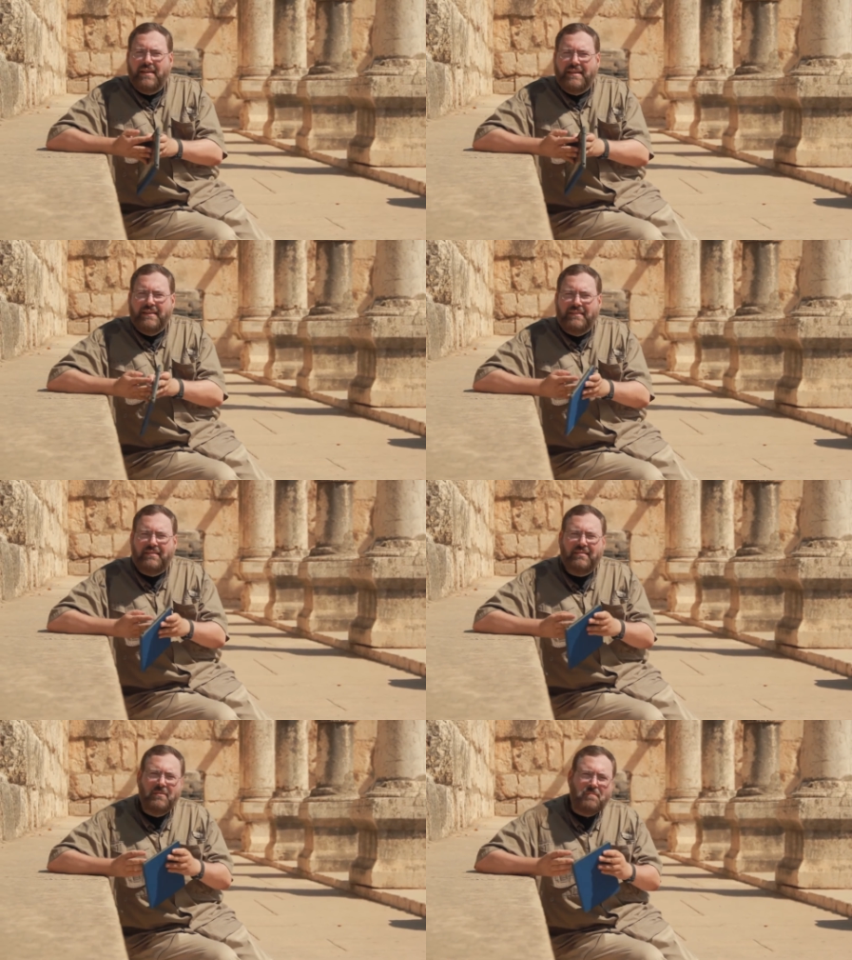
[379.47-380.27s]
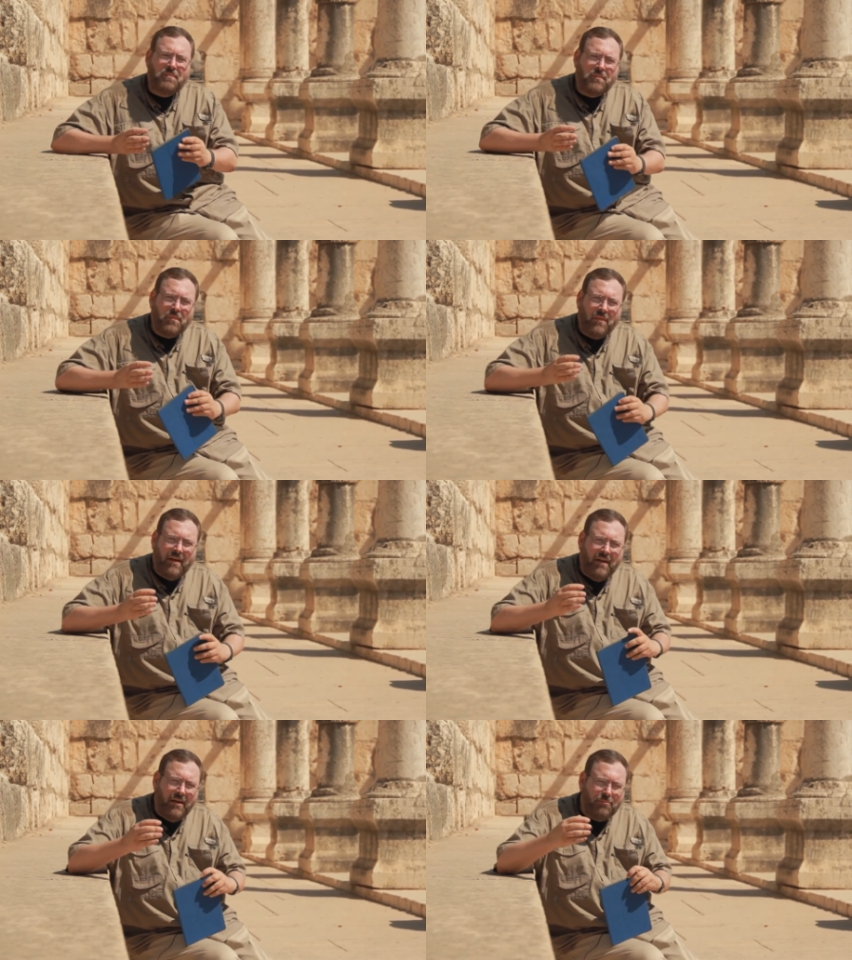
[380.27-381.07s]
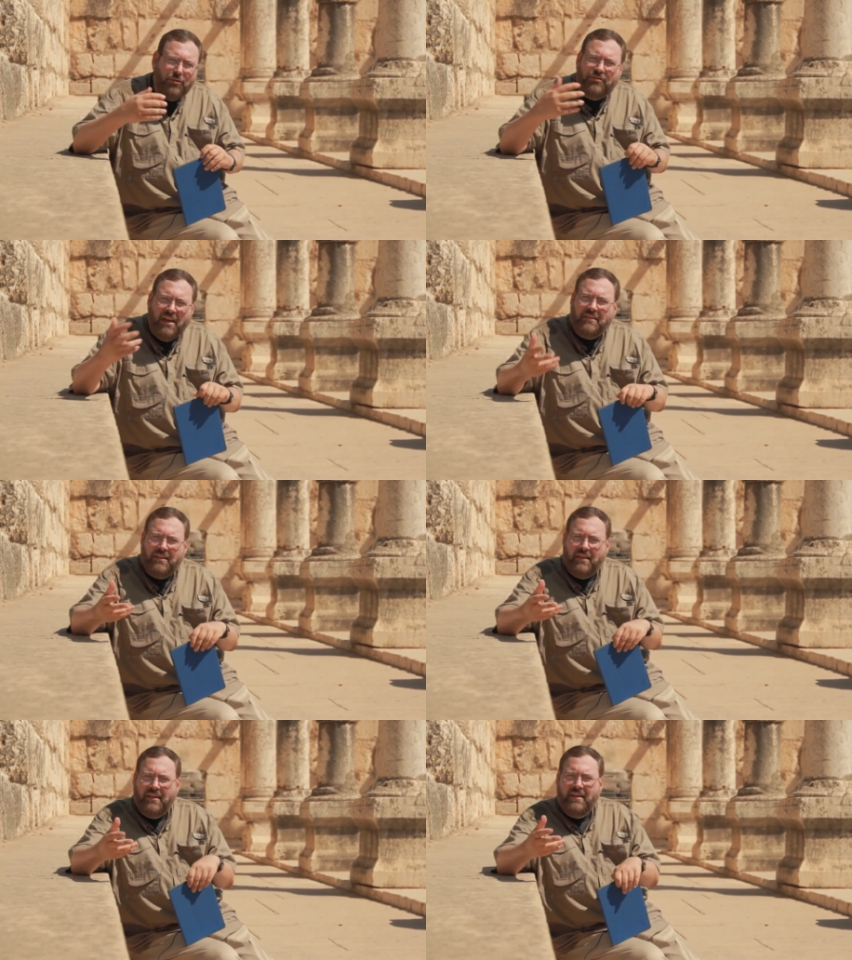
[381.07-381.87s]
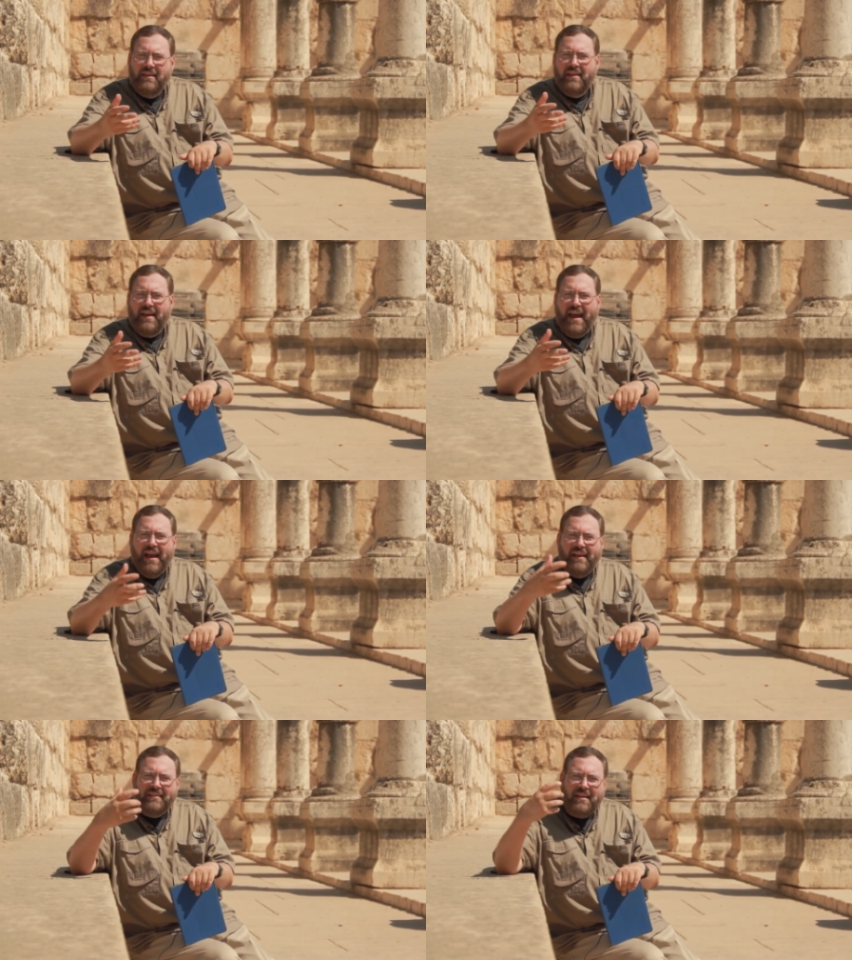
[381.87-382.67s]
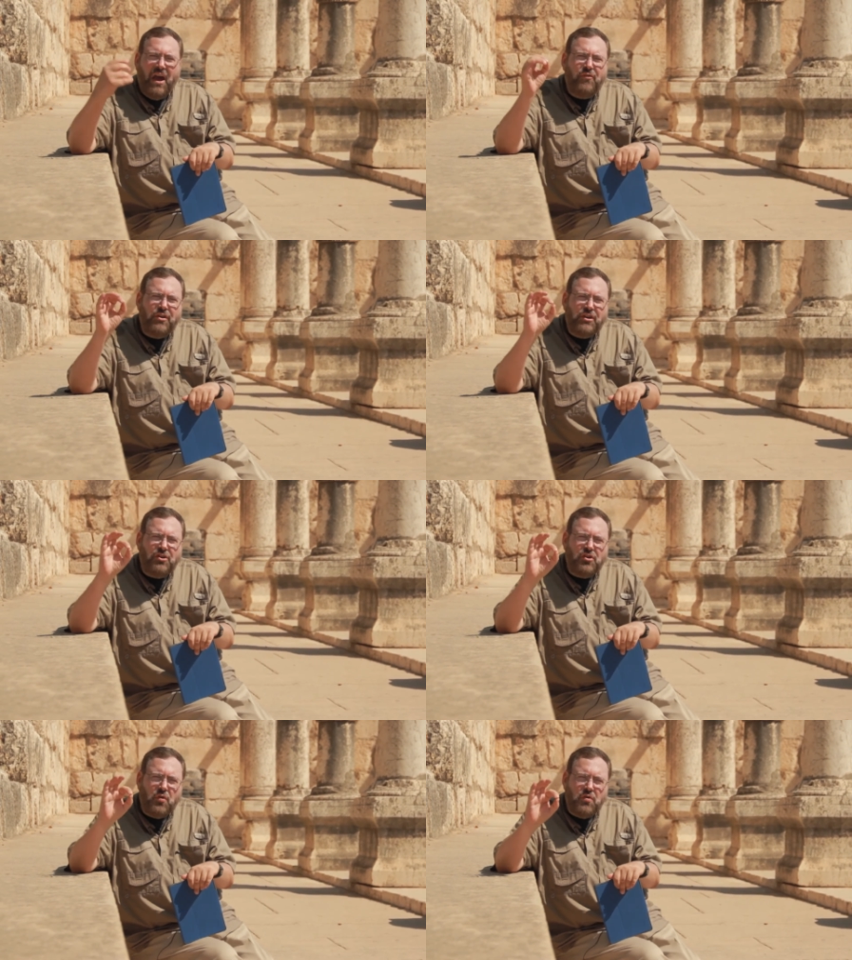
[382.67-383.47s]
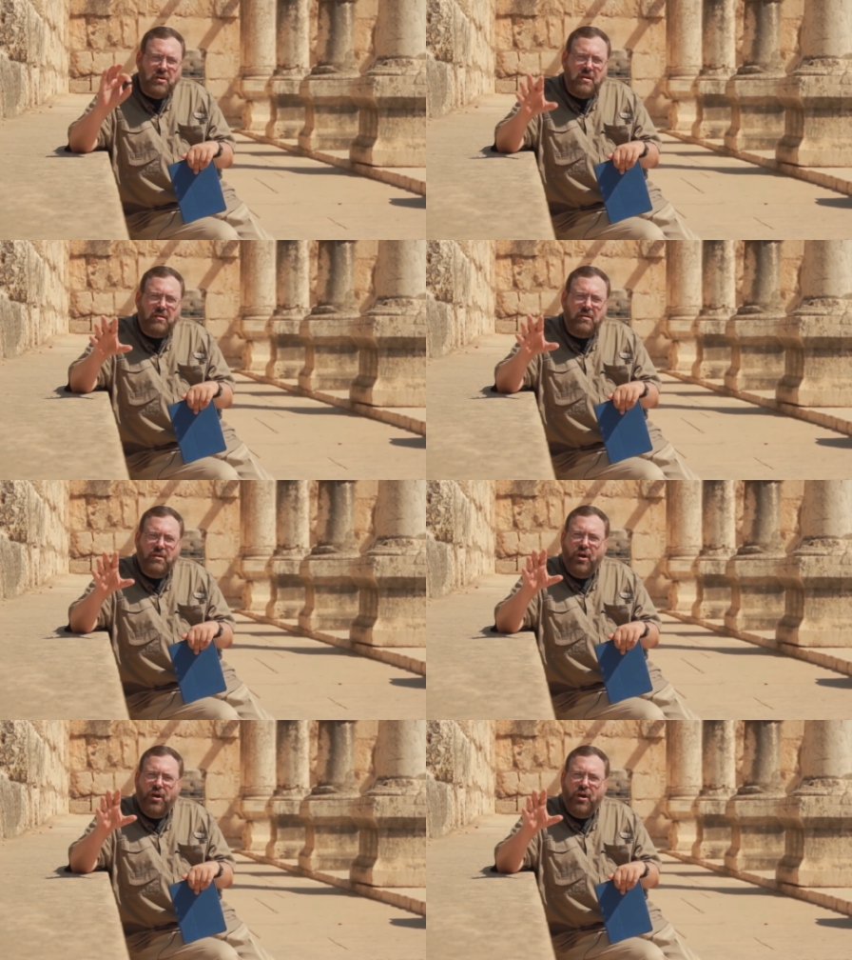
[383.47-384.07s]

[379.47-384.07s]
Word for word: is uh, presented as having a unique